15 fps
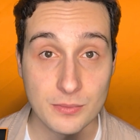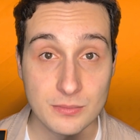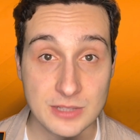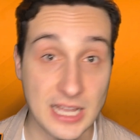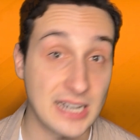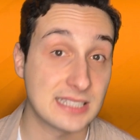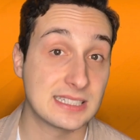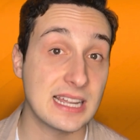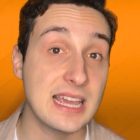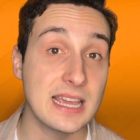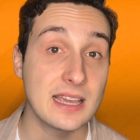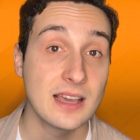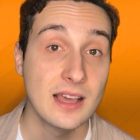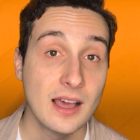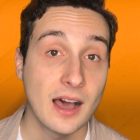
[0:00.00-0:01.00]

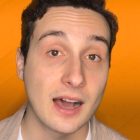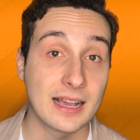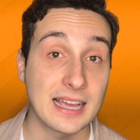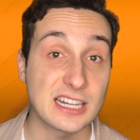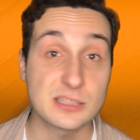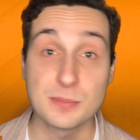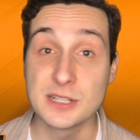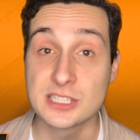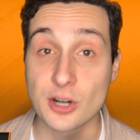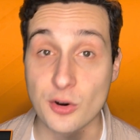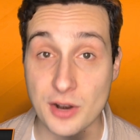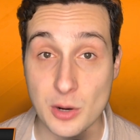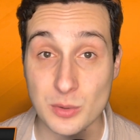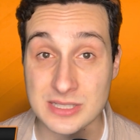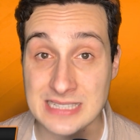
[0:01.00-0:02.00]
Tennessee against
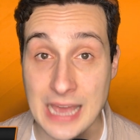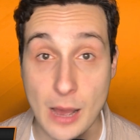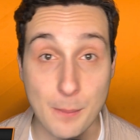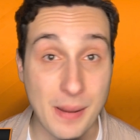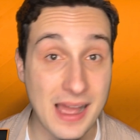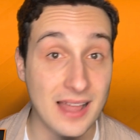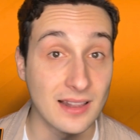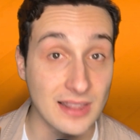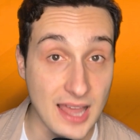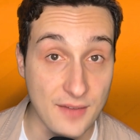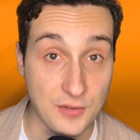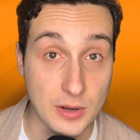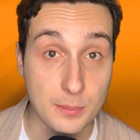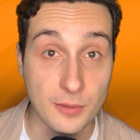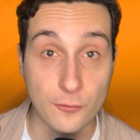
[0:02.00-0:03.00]
Missouri was down by
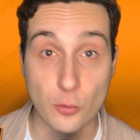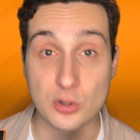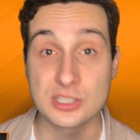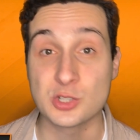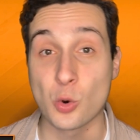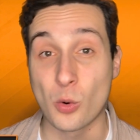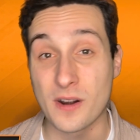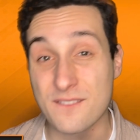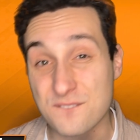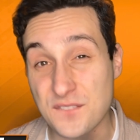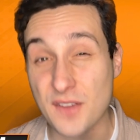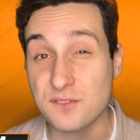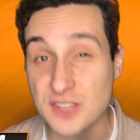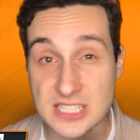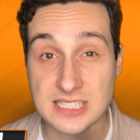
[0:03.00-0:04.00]
11 before scoring
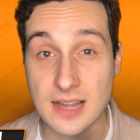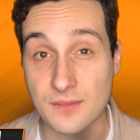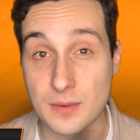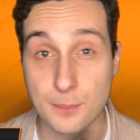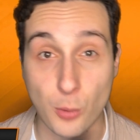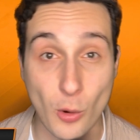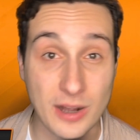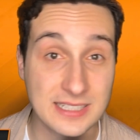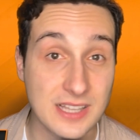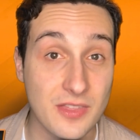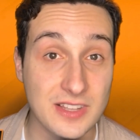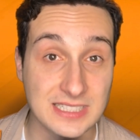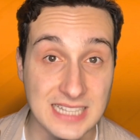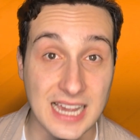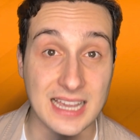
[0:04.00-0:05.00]
57 points in
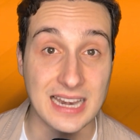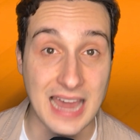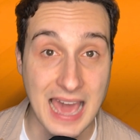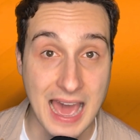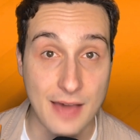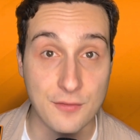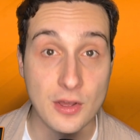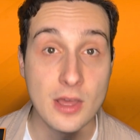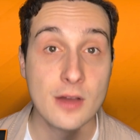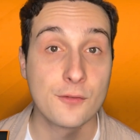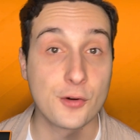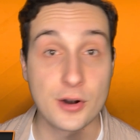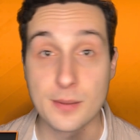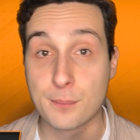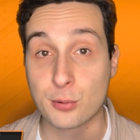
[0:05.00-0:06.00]
the second half
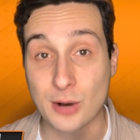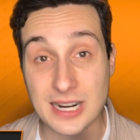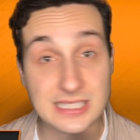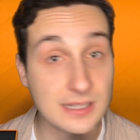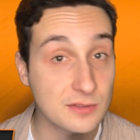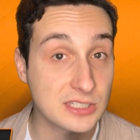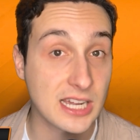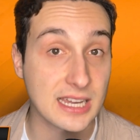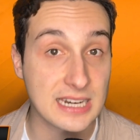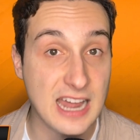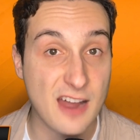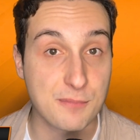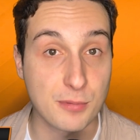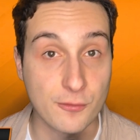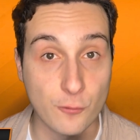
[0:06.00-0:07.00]
for an impressive second
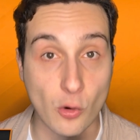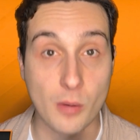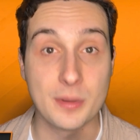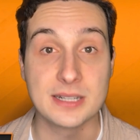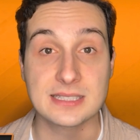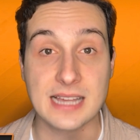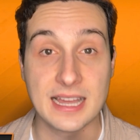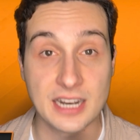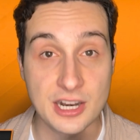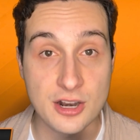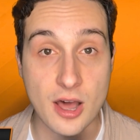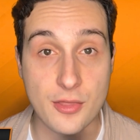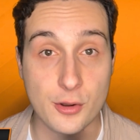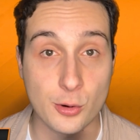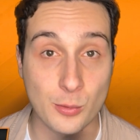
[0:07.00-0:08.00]
half performance and
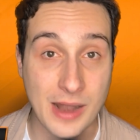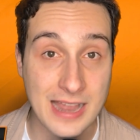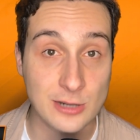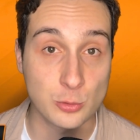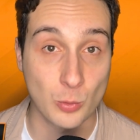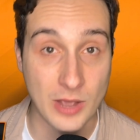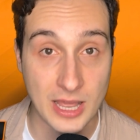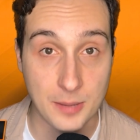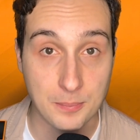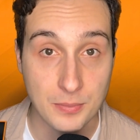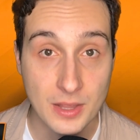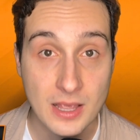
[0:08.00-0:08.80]
another ranked win.